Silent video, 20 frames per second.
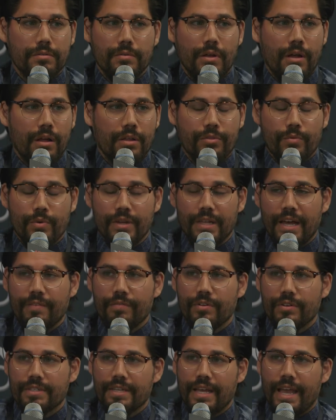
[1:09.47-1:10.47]
all three
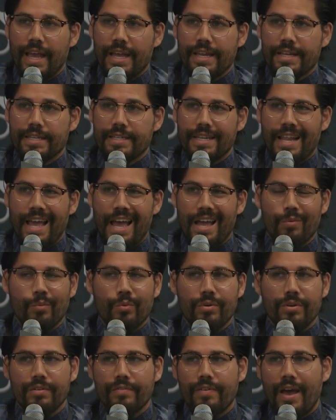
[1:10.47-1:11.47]
levels, and that
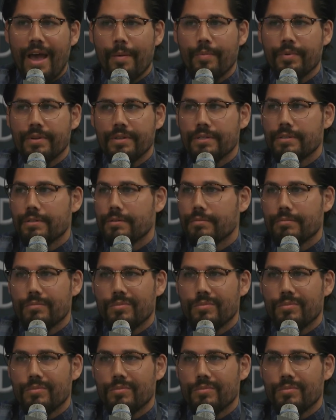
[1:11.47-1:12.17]
wouldn't have happened